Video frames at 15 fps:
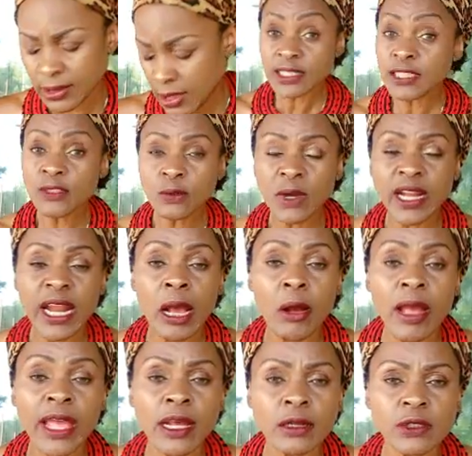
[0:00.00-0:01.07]
This is what
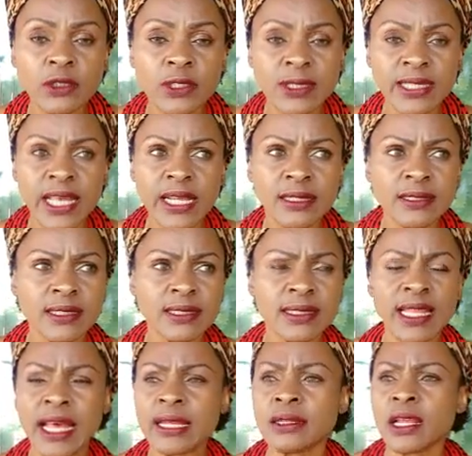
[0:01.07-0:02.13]
our elders tells us,
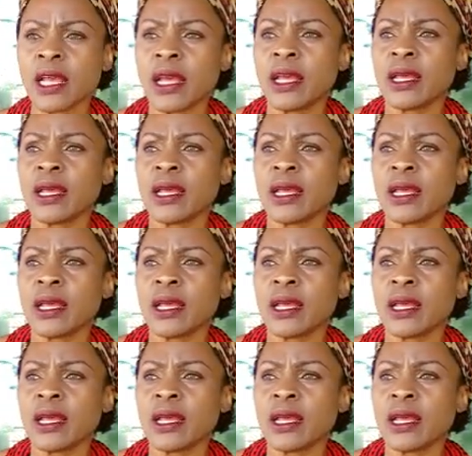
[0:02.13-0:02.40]
that,